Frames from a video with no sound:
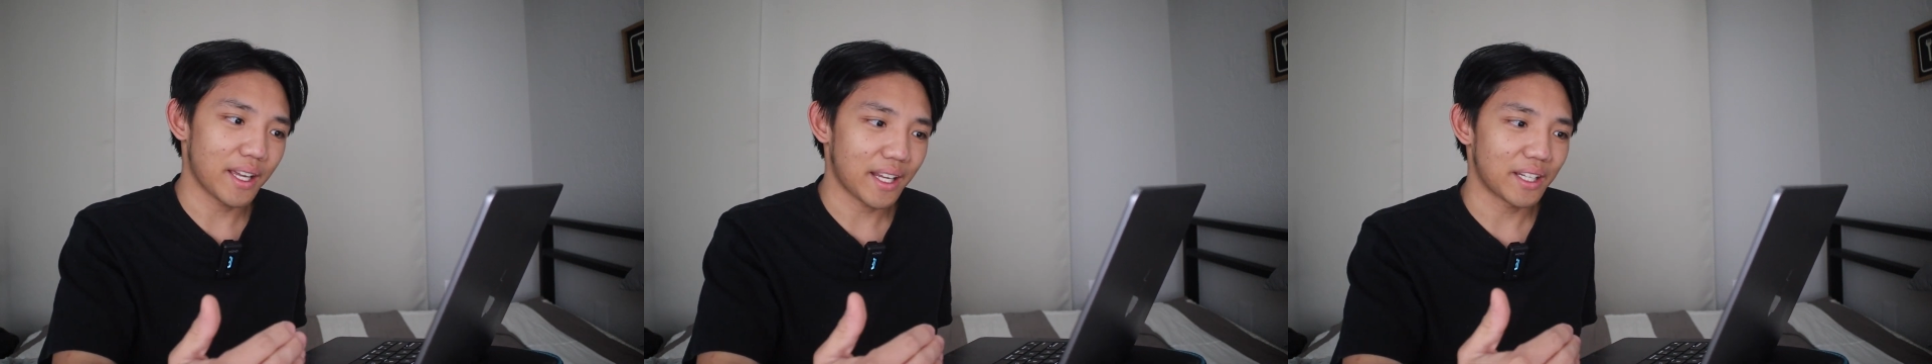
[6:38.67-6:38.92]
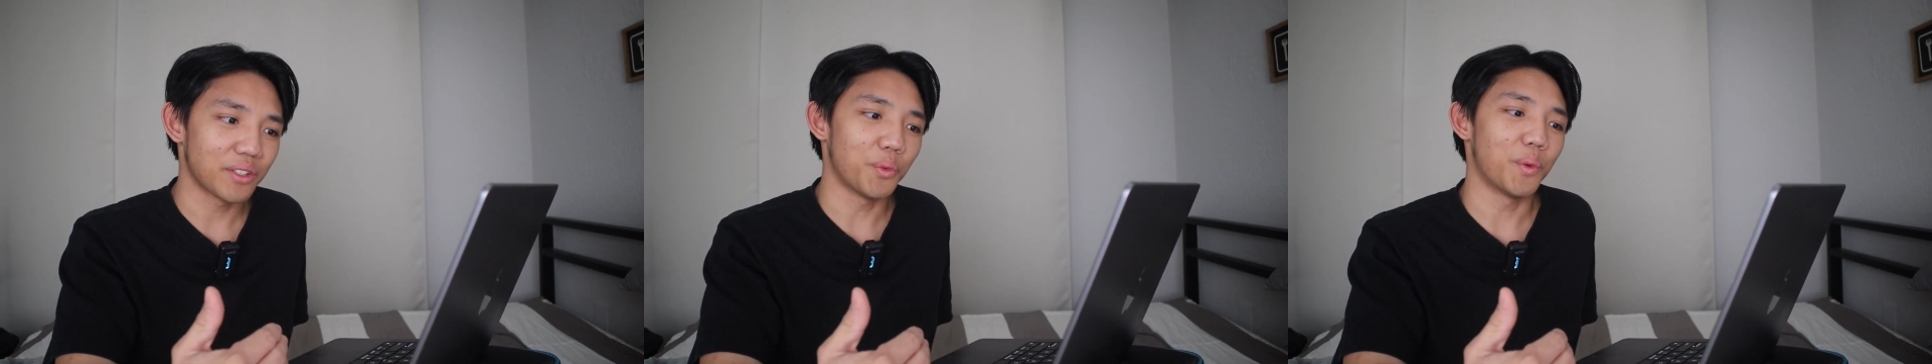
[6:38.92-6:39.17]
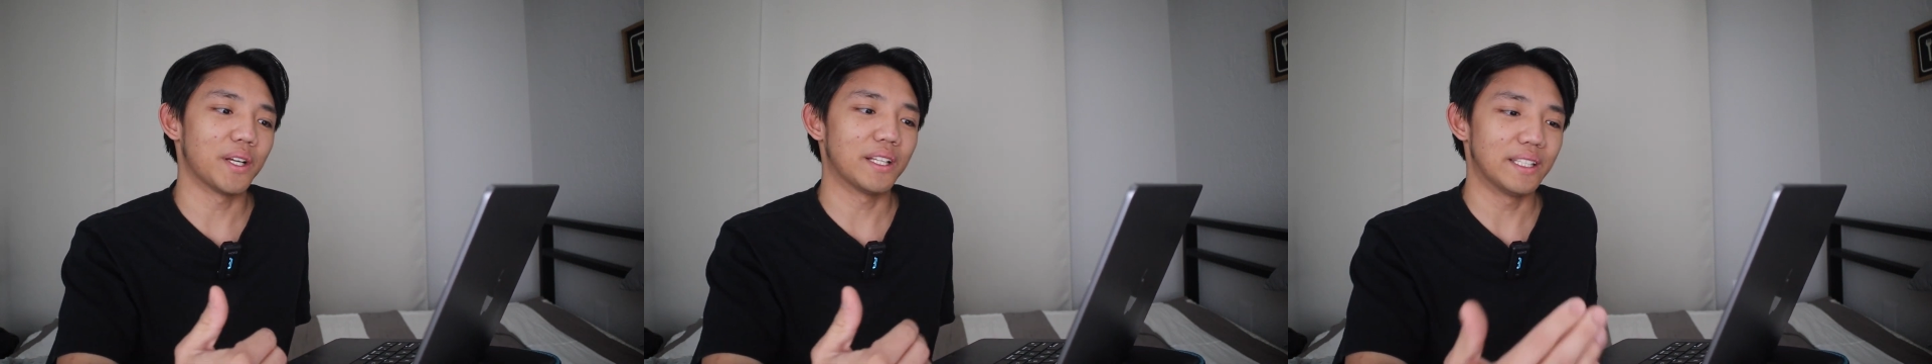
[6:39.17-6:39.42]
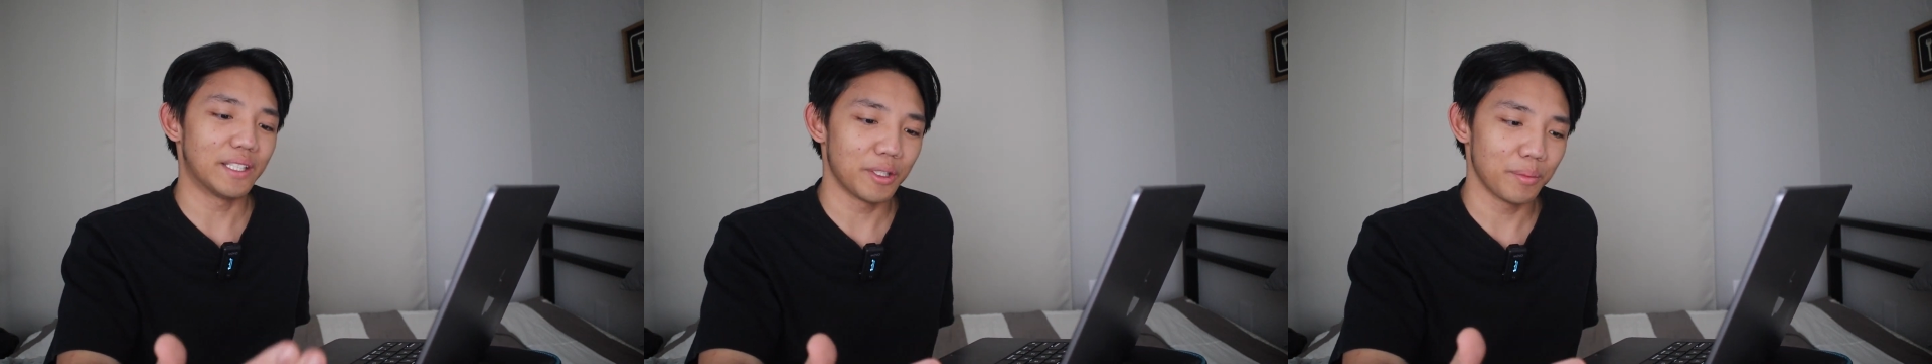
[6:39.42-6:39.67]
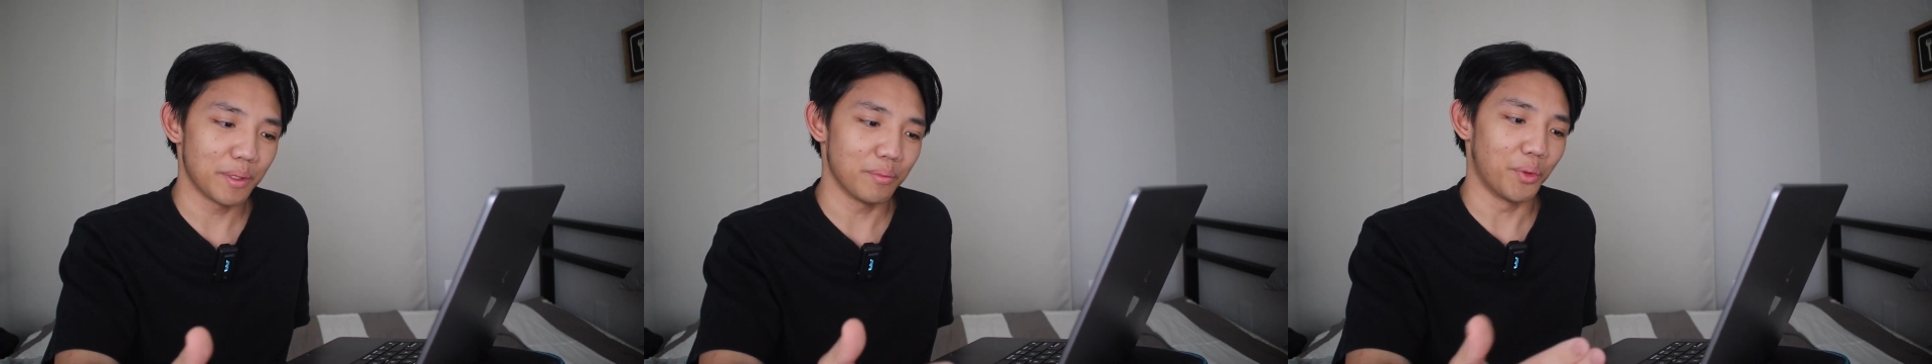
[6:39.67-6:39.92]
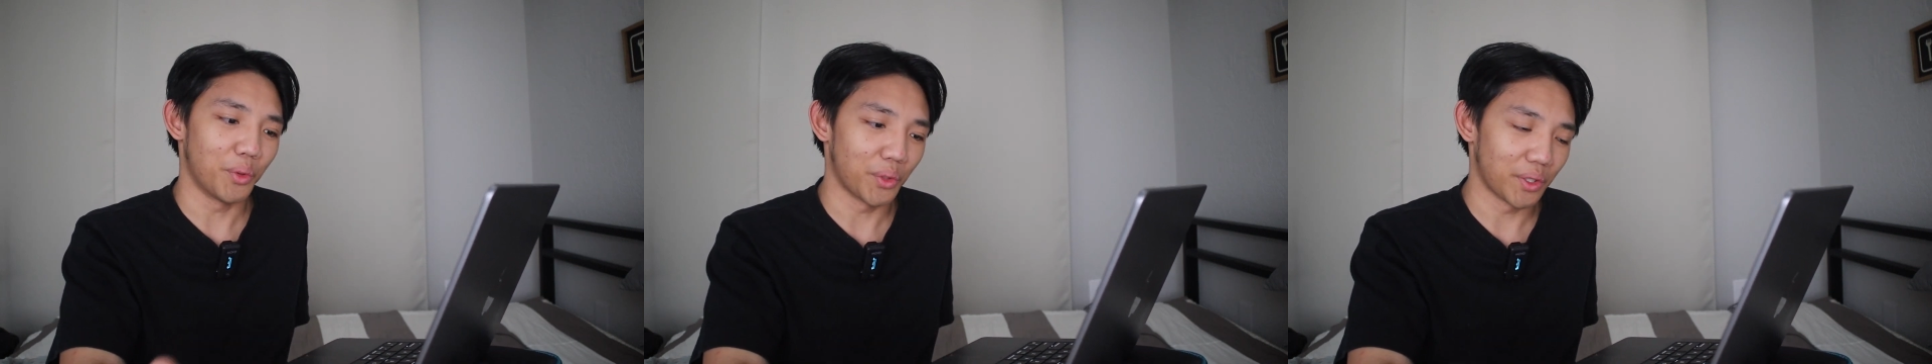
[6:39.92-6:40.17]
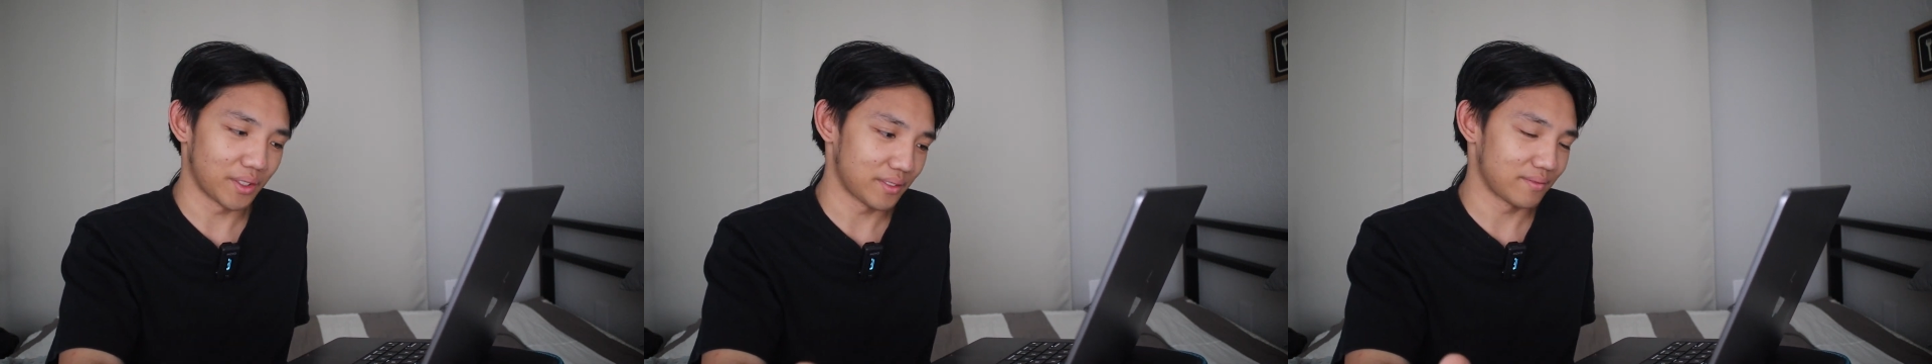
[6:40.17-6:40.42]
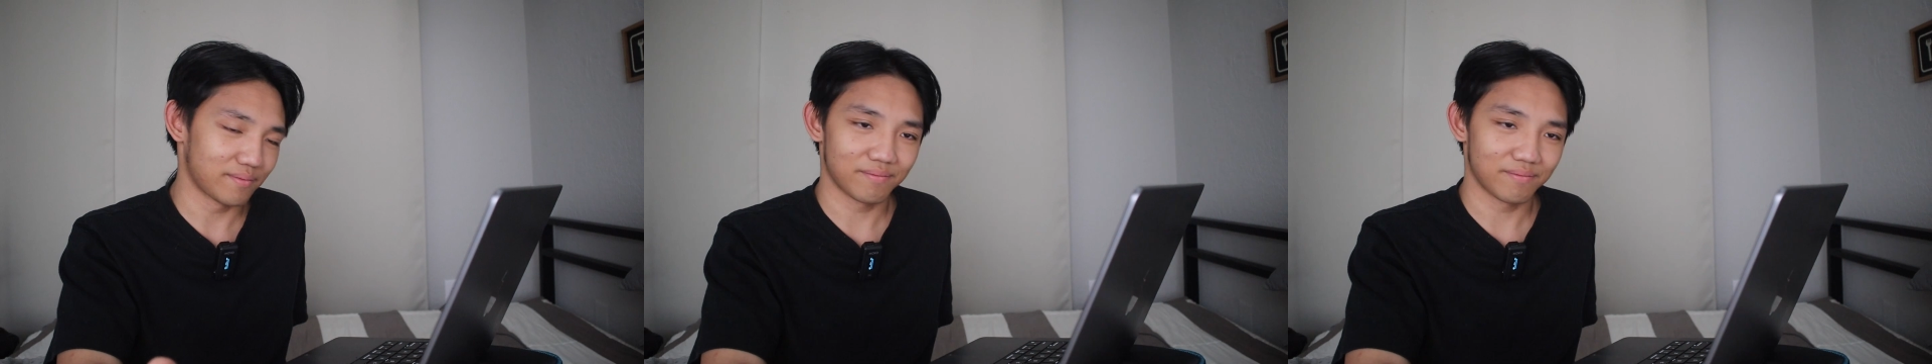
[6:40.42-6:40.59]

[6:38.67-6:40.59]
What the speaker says: I kind of want a little bit more